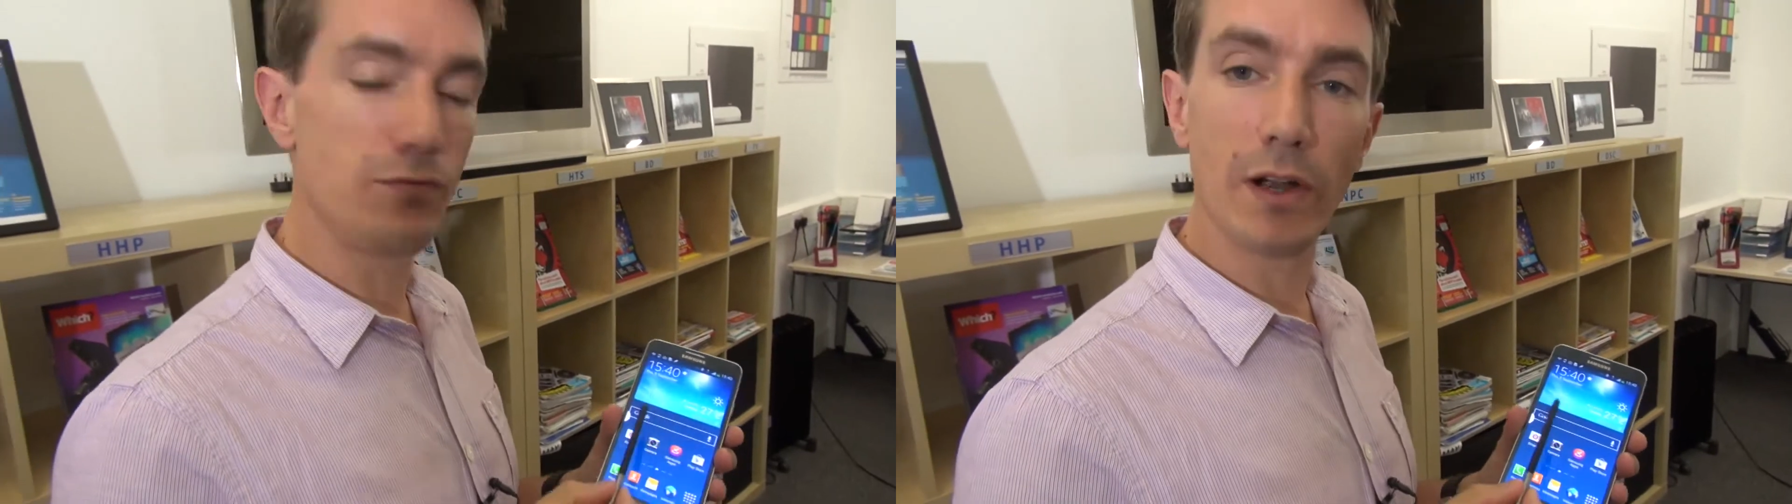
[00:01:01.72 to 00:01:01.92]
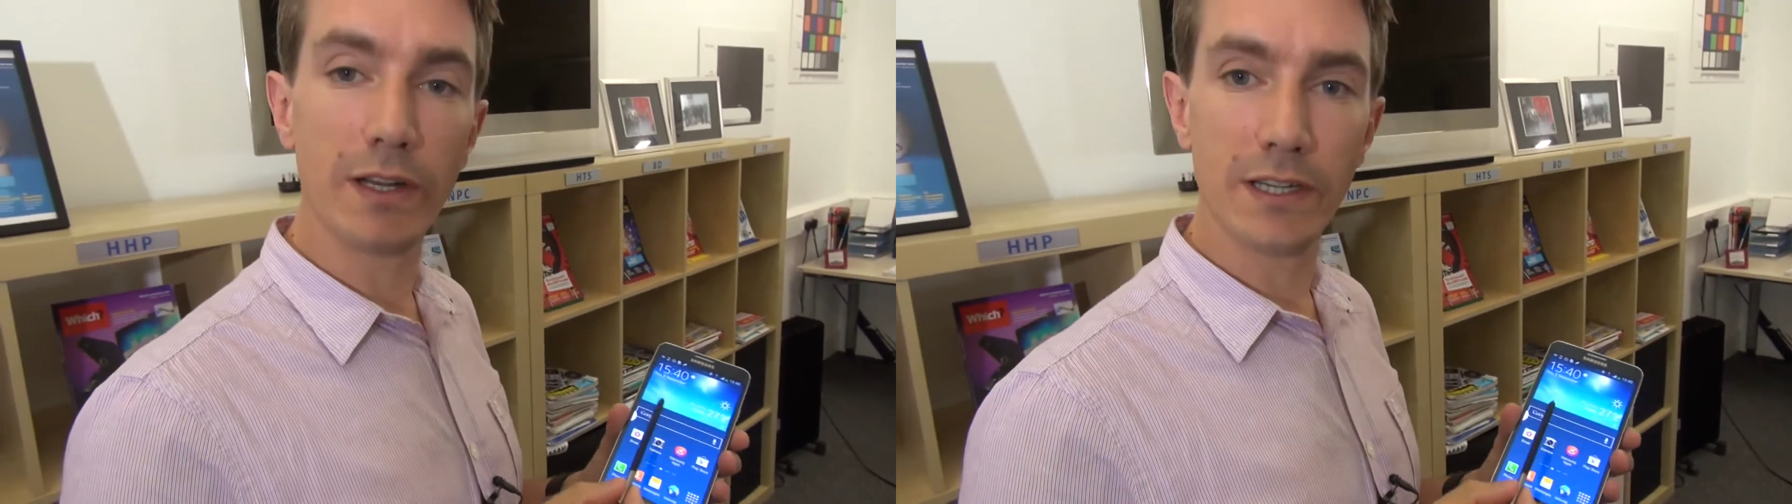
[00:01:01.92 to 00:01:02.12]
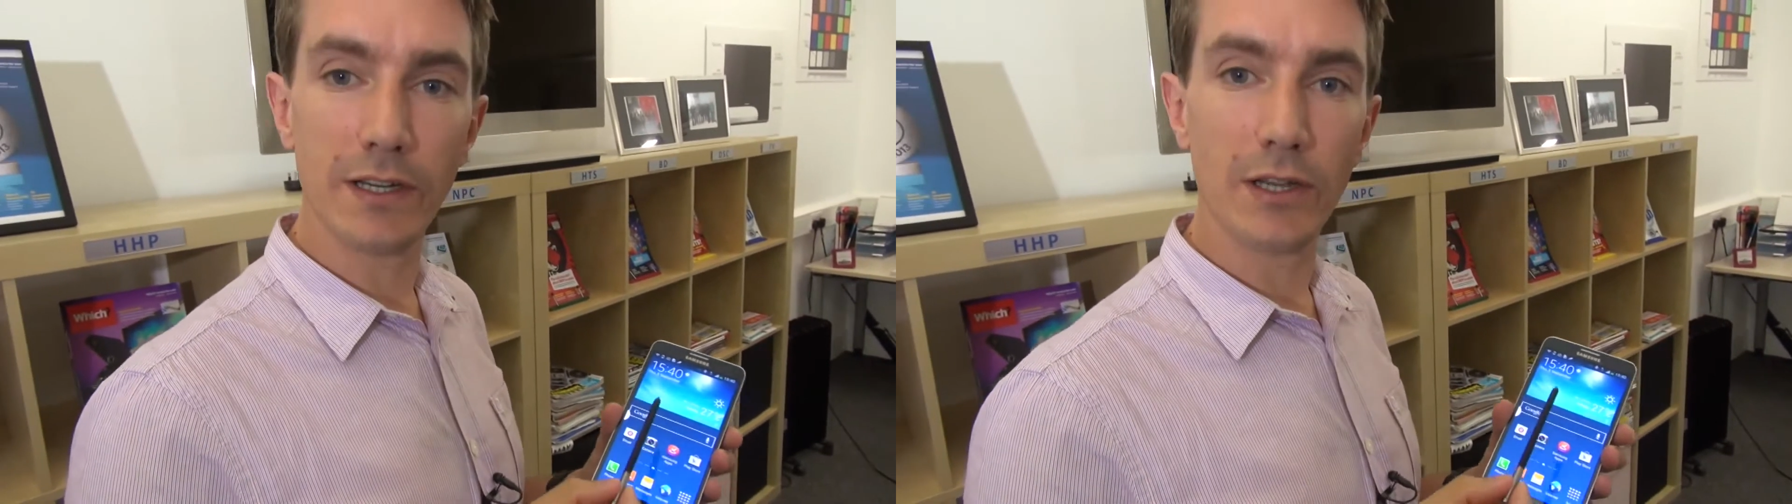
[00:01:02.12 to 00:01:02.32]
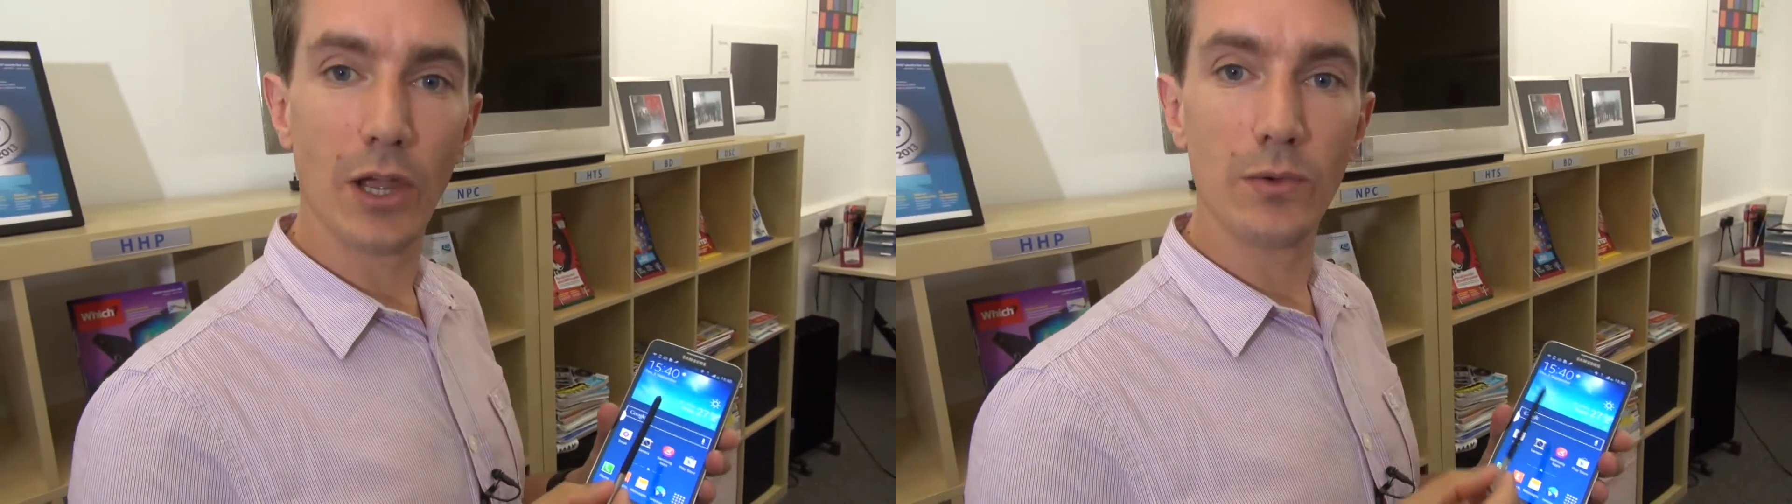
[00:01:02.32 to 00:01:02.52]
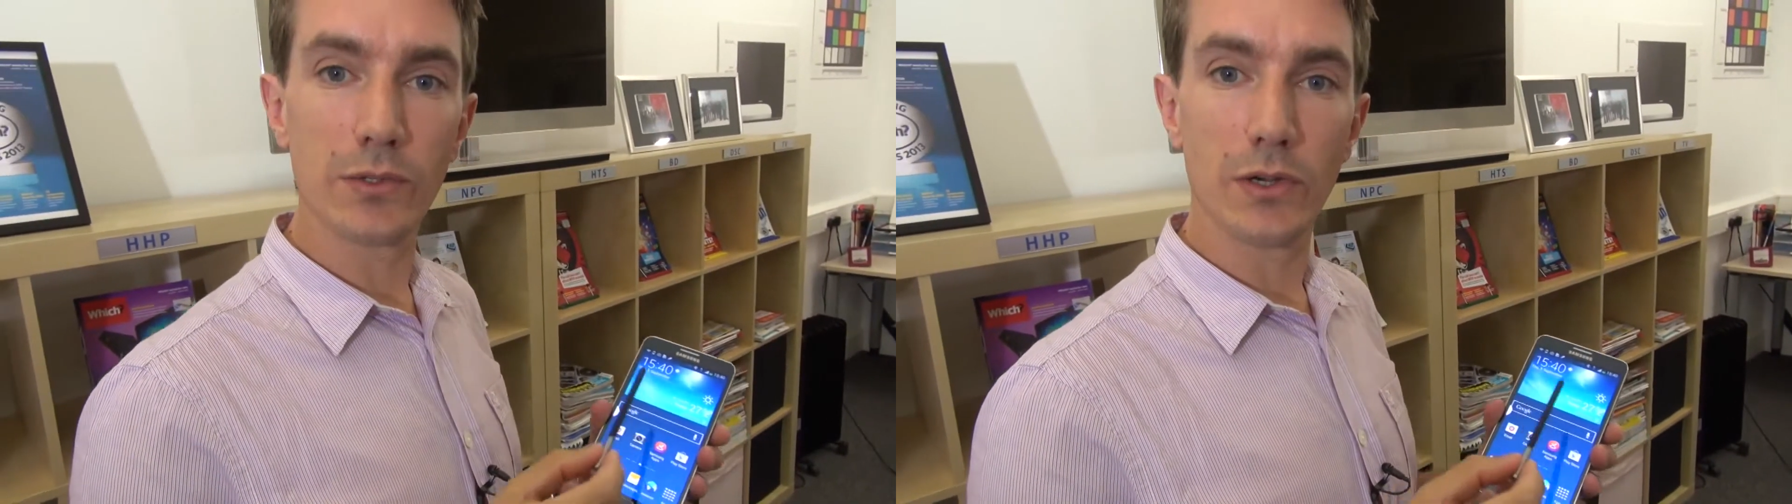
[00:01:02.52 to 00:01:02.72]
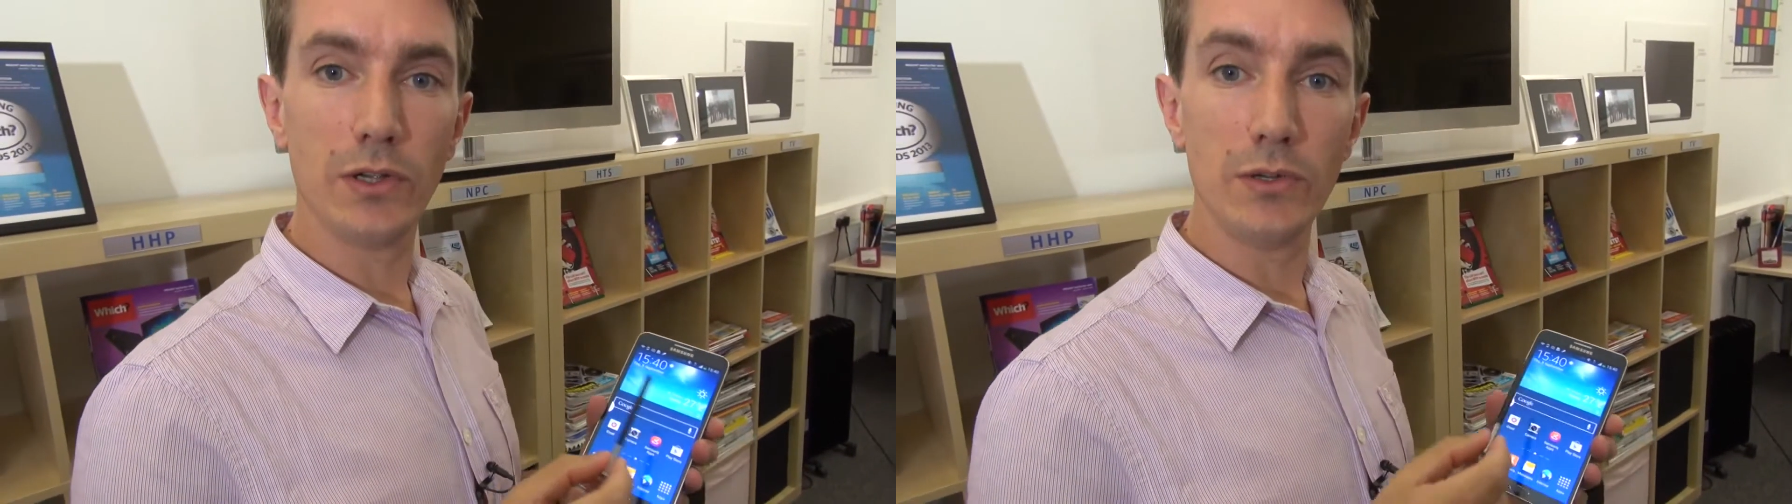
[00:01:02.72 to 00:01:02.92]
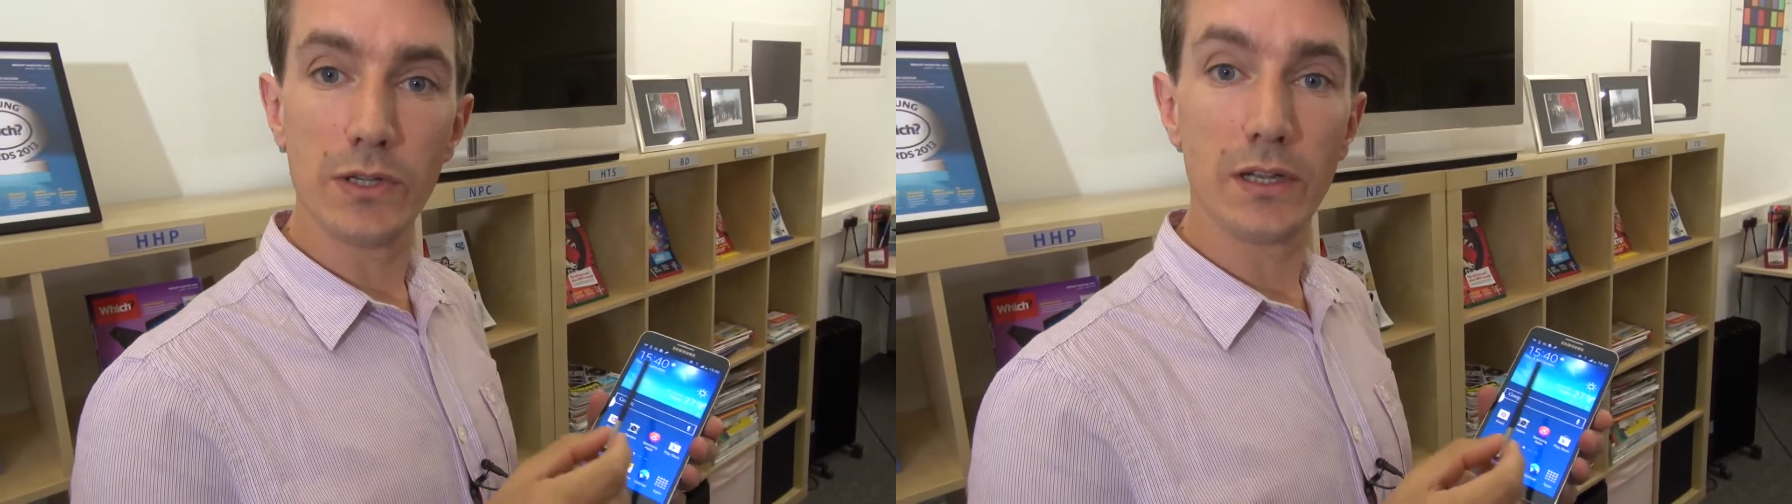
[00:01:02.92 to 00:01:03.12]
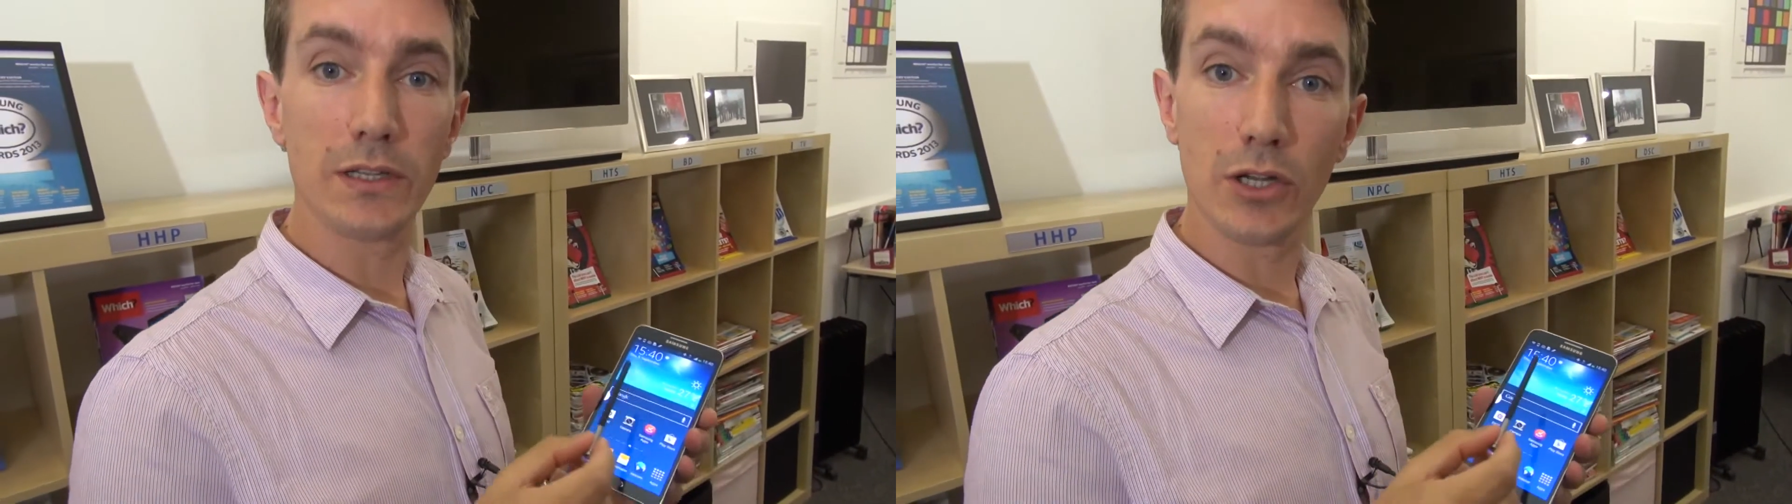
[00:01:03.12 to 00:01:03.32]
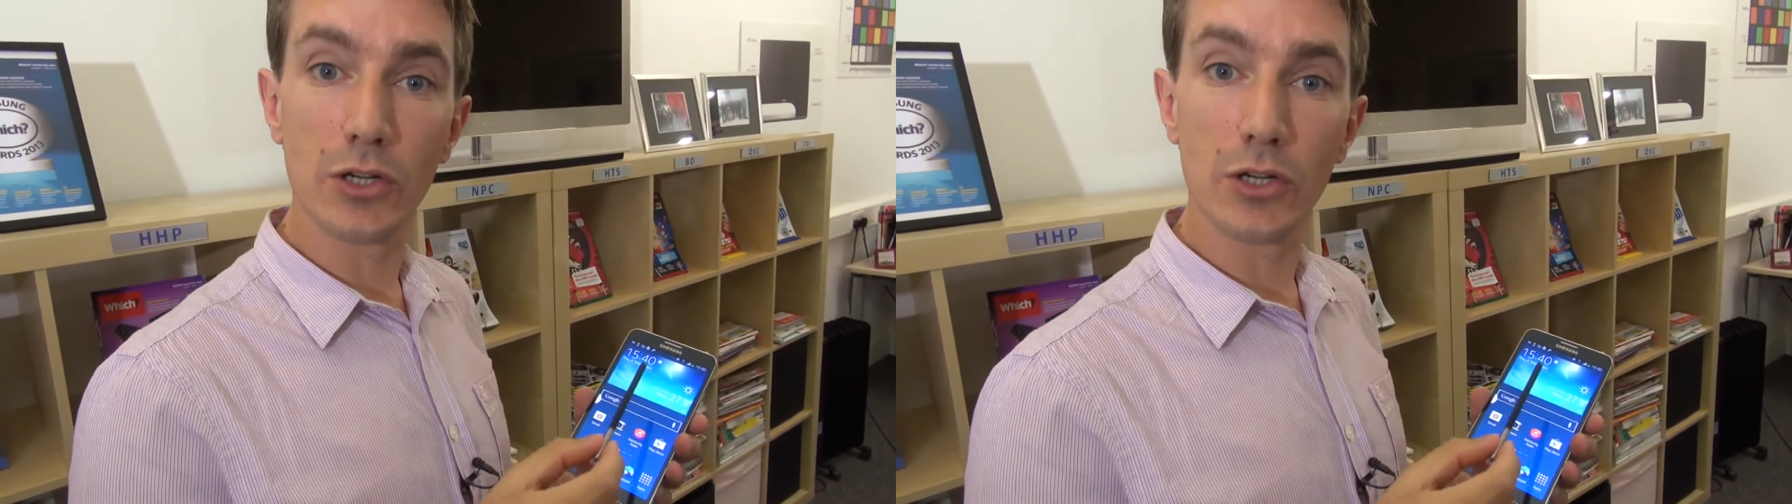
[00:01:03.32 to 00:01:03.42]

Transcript: writing notes or using it to